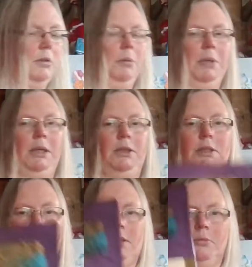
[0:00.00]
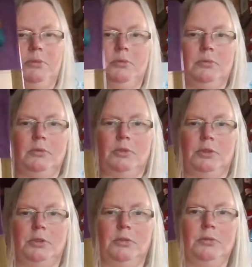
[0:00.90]
I made this simple
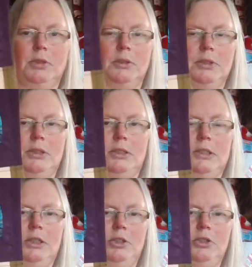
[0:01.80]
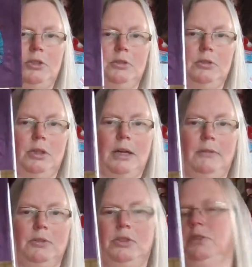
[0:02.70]
journal. So it's a stitched
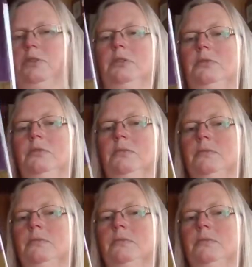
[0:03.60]
covered journal.